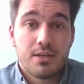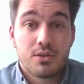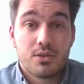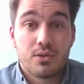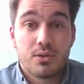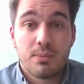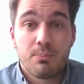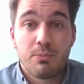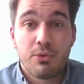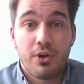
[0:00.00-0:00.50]

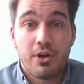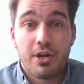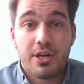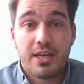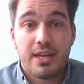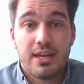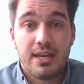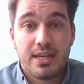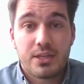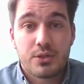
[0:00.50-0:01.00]
to the
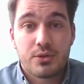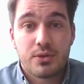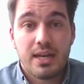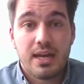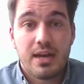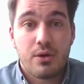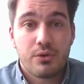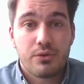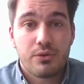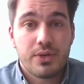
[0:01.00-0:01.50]
broader electoral
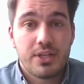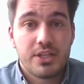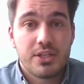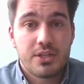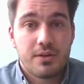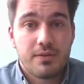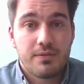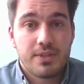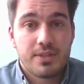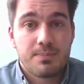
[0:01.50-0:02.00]

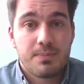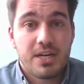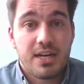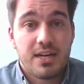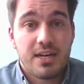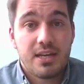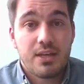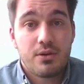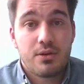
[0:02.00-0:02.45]
outreach of his party